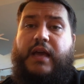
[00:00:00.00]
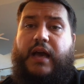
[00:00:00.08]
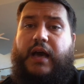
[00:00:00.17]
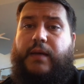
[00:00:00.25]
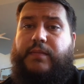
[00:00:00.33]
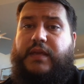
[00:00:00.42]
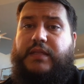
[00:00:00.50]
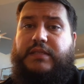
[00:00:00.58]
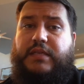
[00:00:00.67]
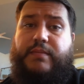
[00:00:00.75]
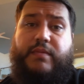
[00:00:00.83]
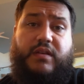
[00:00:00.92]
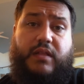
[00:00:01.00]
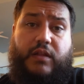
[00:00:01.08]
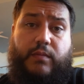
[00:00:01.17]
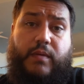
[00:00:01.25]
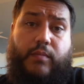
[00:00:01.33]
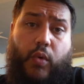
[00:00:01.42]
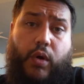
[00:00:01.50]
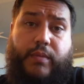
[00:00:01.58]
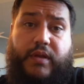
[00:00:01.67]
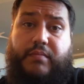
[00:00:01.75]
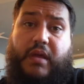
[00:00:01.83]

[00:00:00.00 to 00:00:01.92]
can seem a little bit morbid.